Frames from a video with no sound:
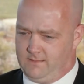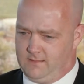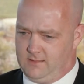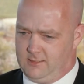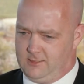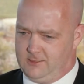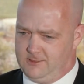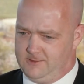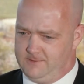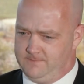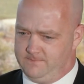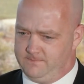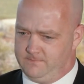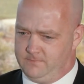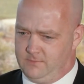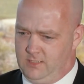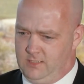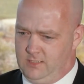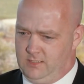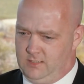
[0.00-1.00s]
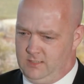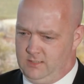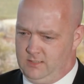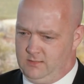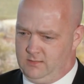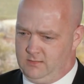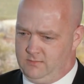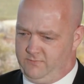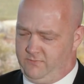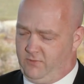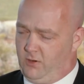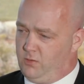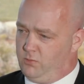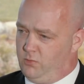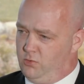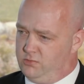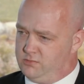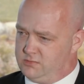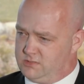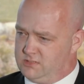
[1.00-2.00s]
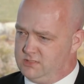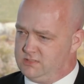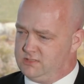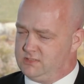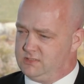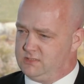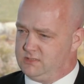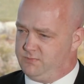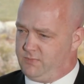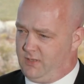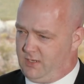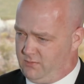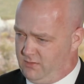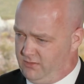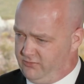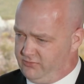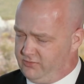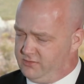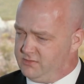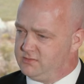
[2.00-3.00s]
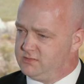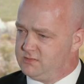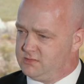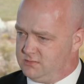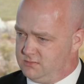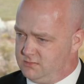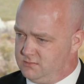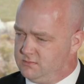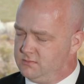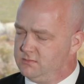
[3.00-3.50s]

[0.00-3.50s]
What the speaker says: Firewalls, it's Palo Alto's.